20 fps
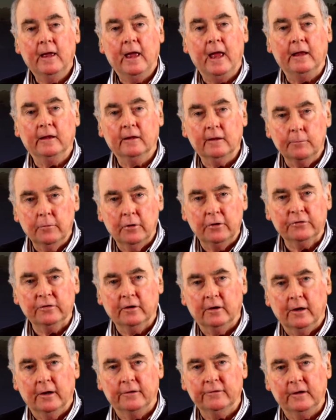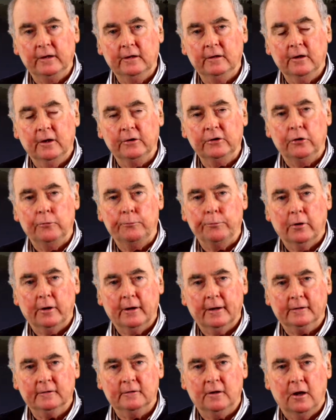and commercialising a new
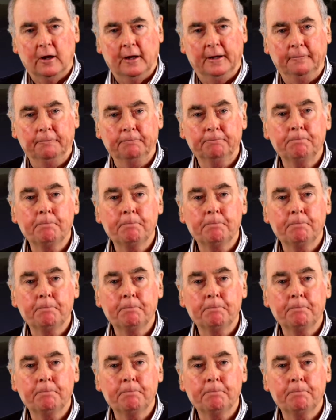product line.